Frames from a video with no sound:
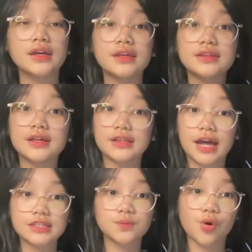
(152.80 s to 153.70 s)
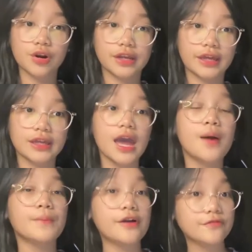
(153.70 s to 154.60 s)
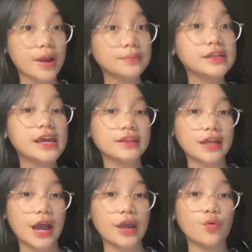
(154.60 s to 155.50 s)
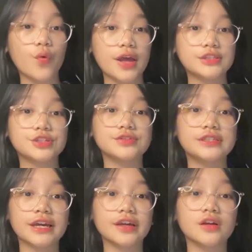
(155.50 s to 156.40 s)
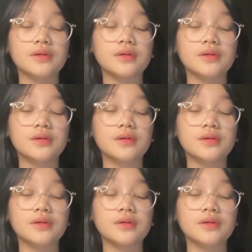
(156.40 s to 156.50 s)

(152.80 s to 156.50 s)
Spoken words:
In the last morning, my family and I went to take a